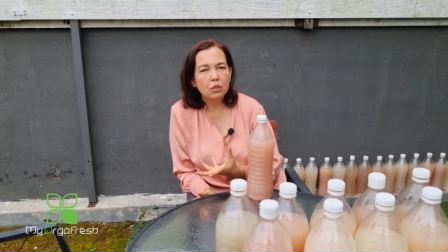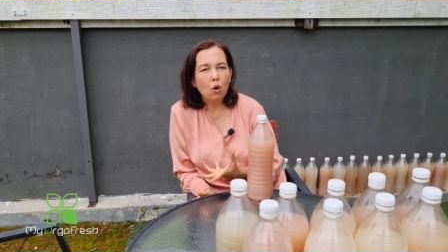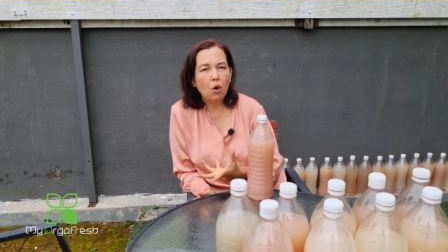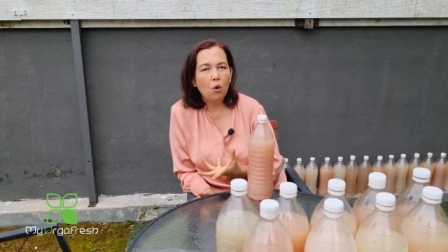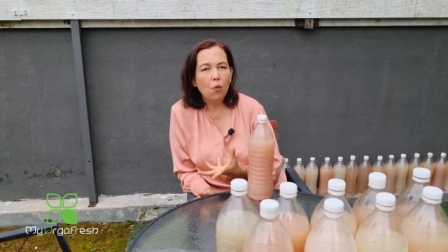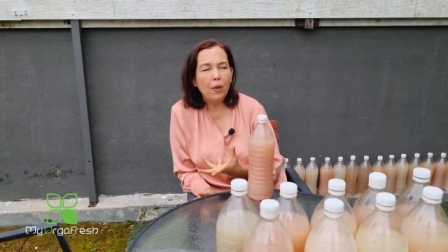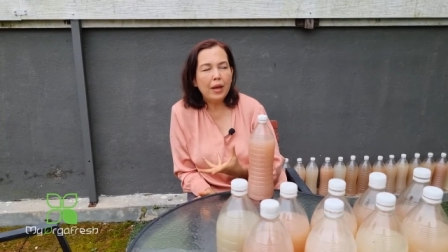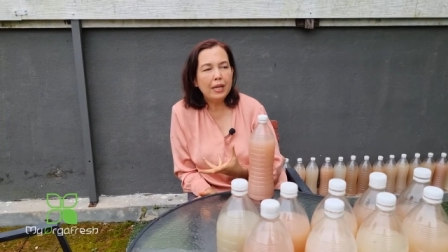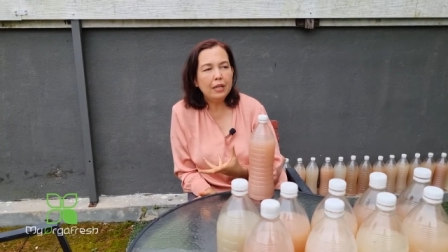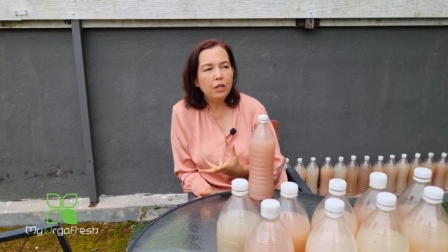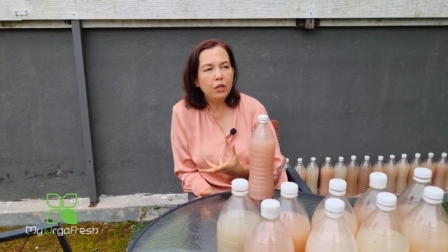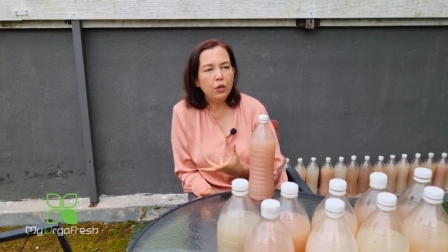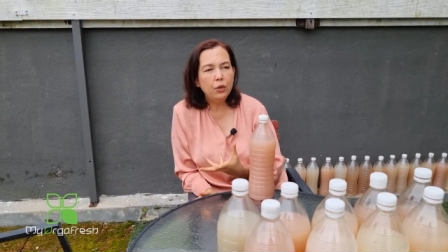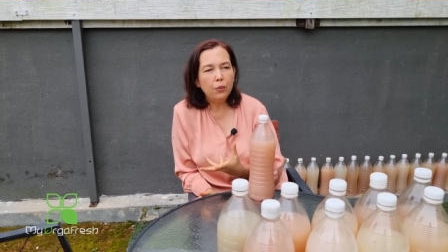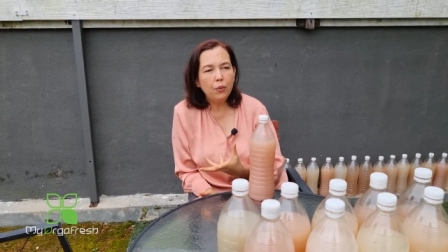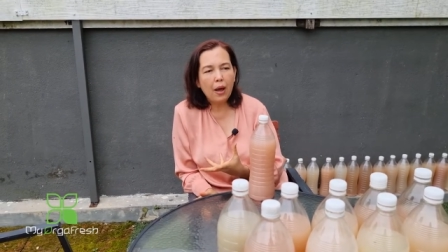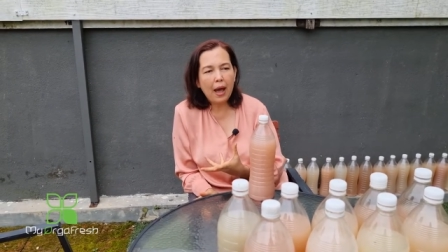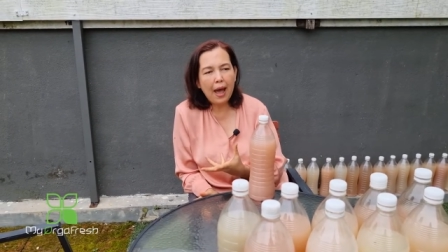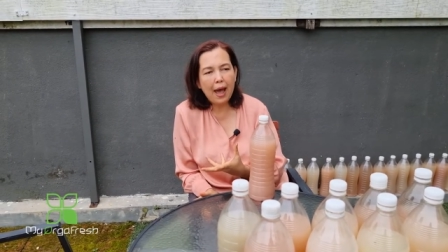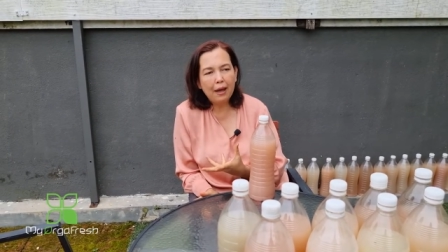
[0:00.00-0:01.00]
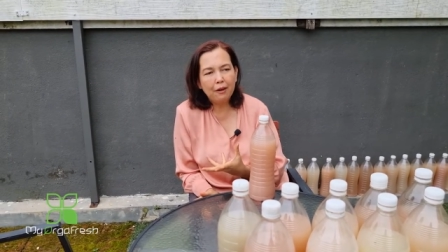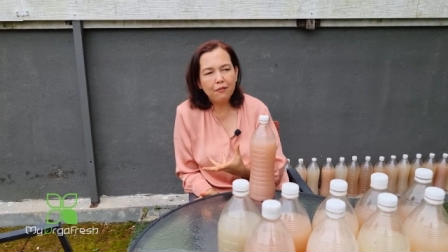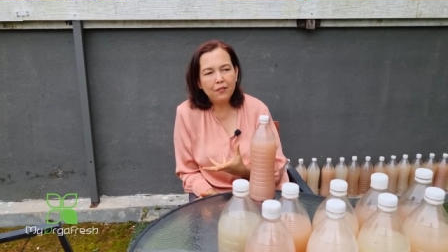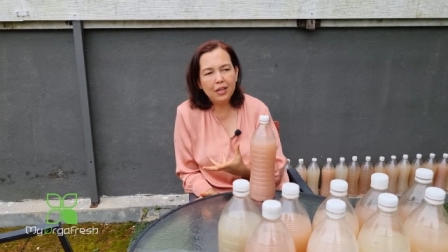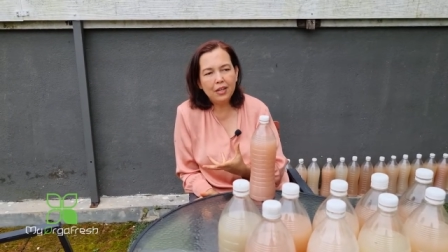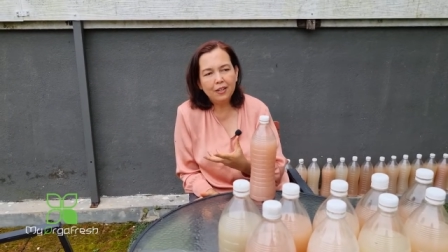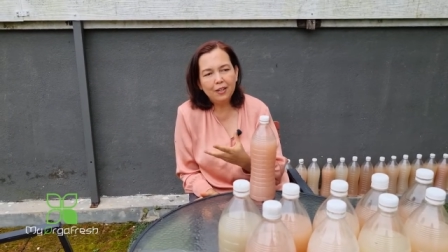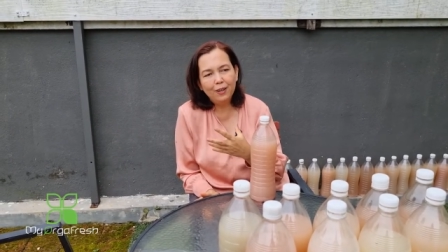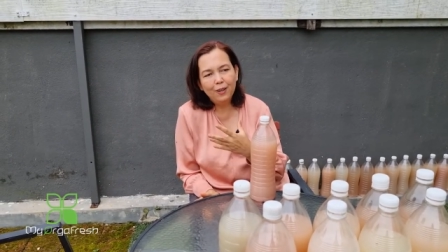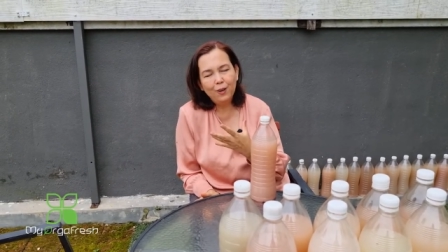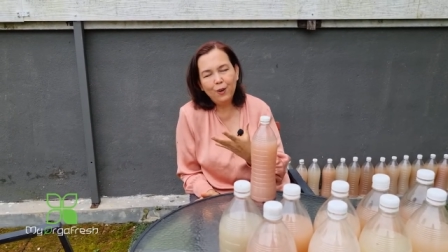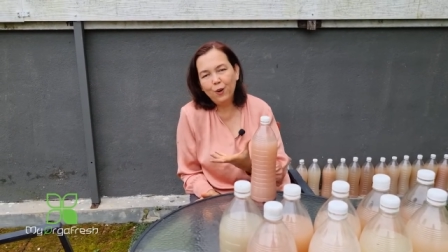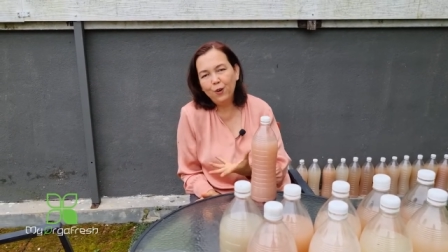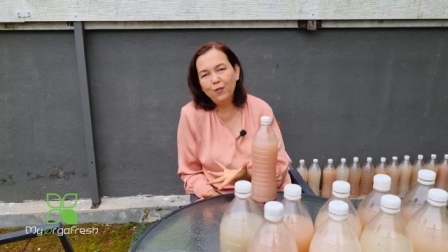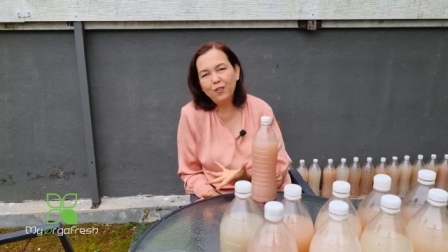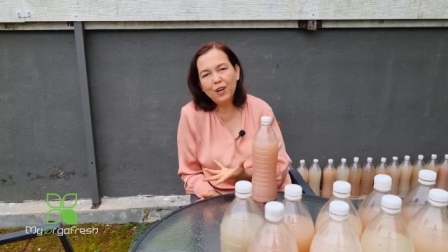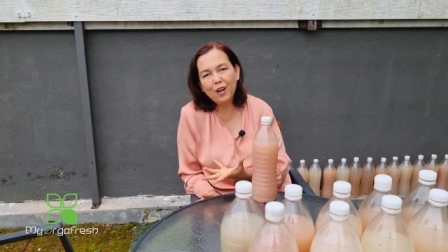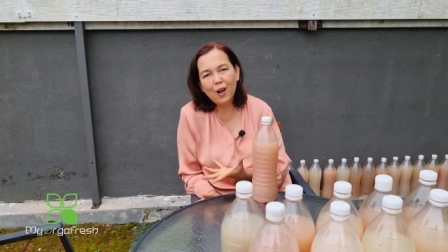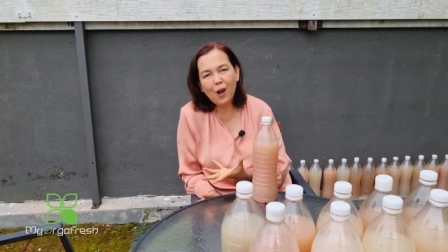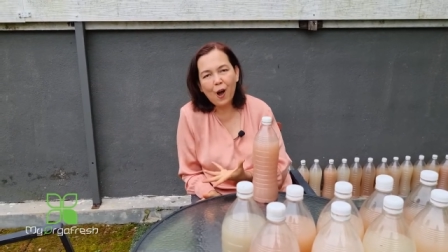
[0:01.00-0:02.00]
So when you having the
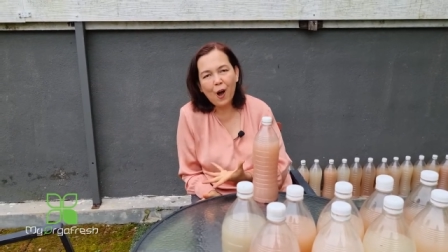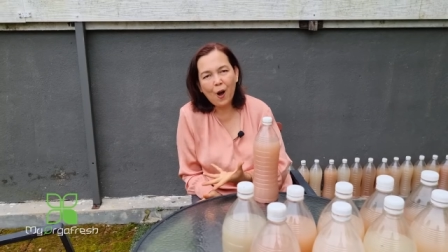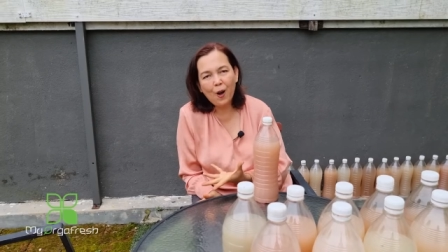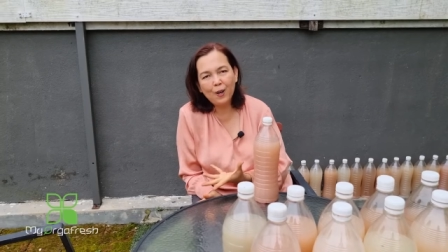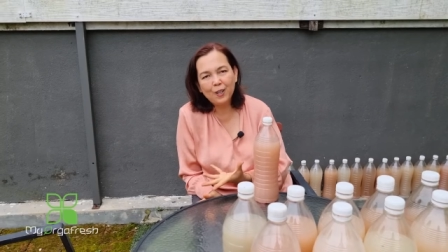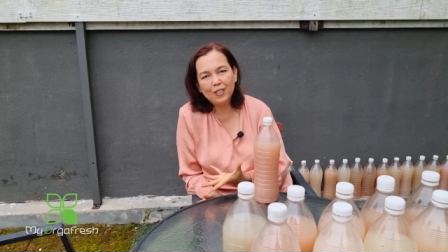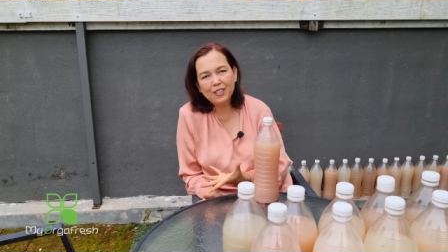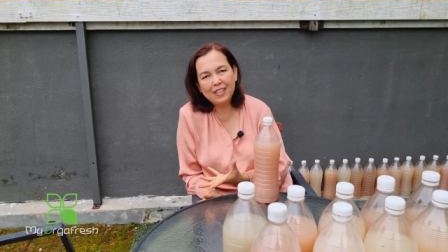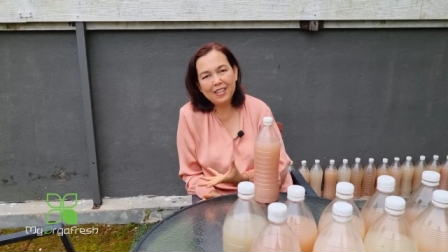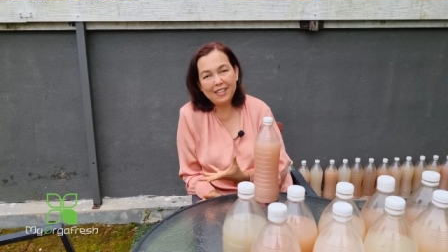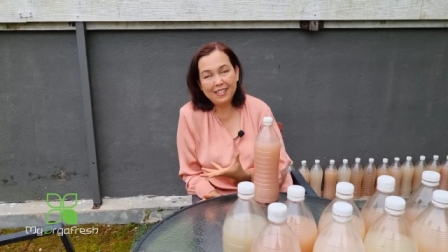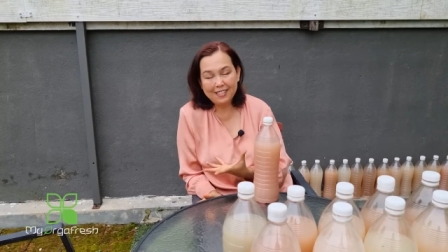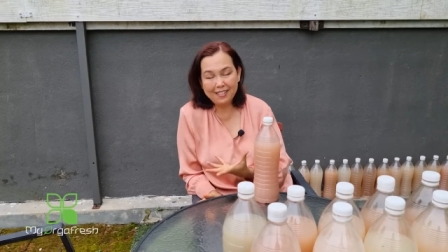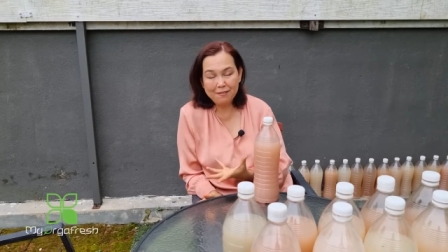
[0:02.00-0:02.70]
lower cost,